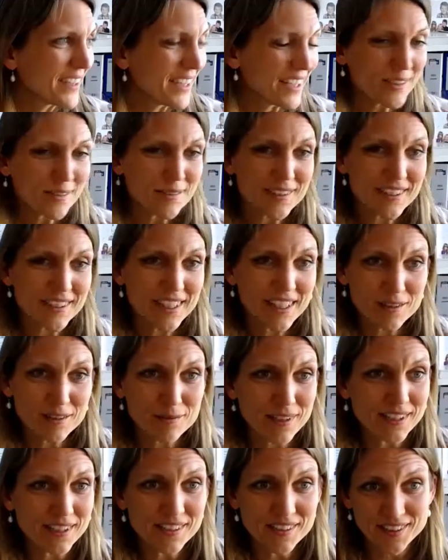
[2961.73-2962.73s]
interesting
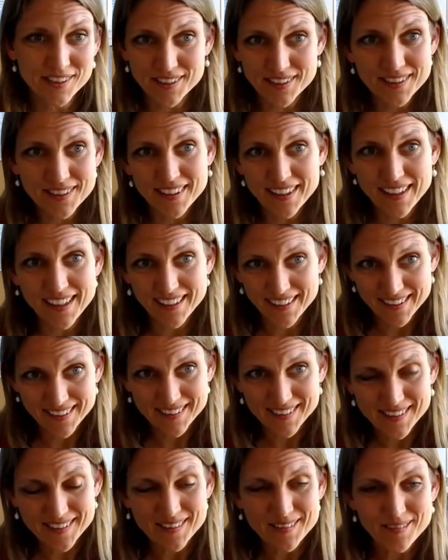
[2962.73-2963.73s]
question, and
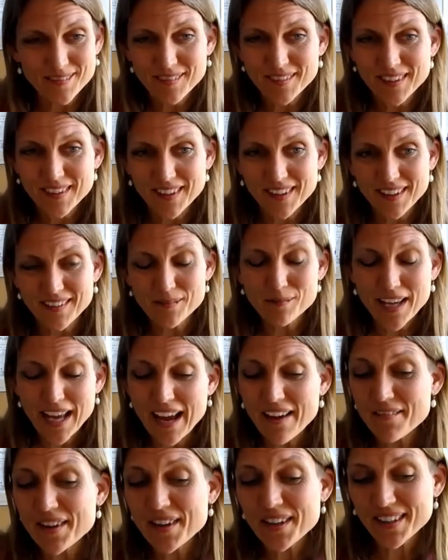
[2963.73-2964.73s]
we
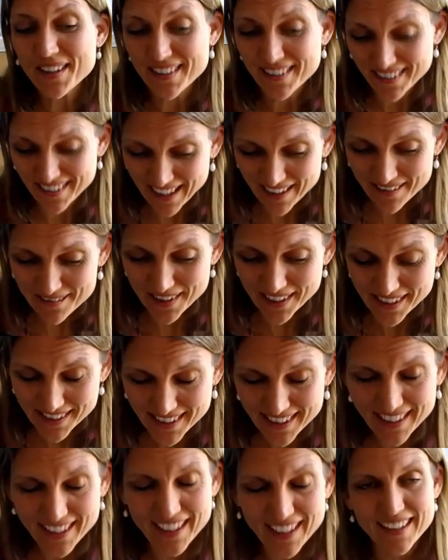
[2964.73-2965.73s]
haven't
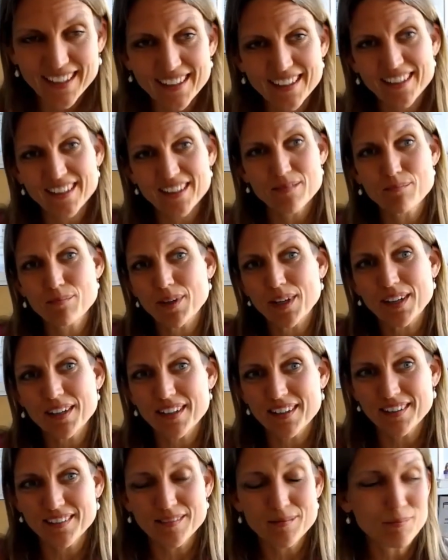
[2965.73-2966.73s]
investigated it,
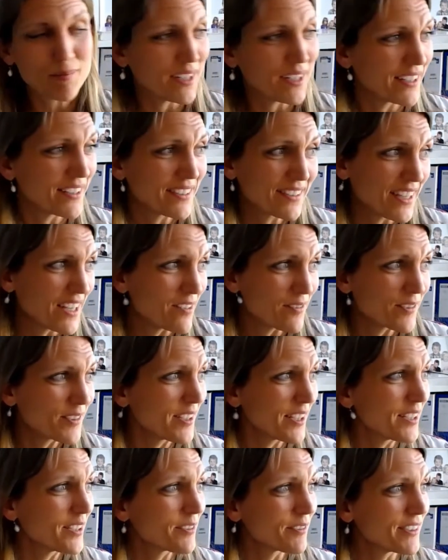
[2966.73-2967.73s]
but it sounds
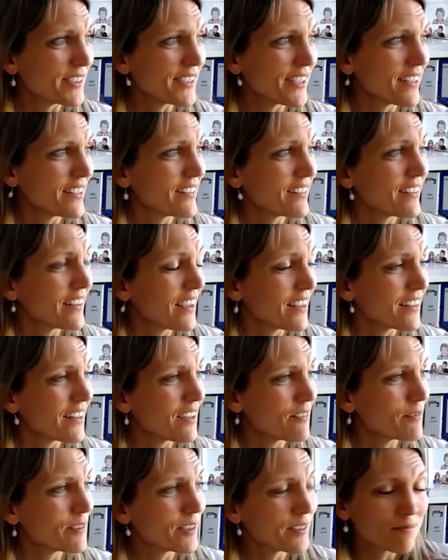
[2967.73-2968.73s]
interesting, and I
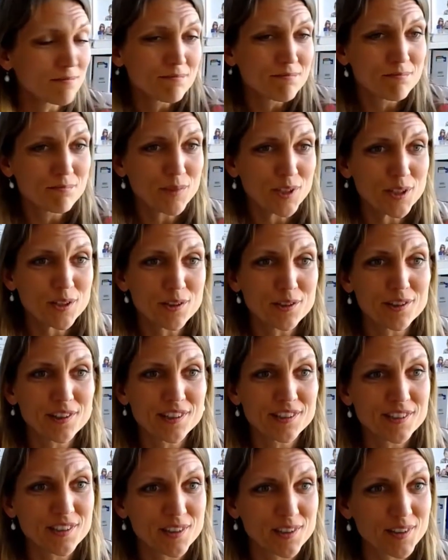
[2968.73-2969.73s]
would be
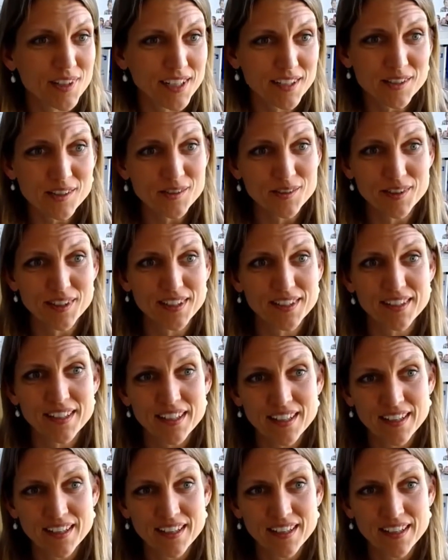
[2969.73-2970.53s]
curious to look into it.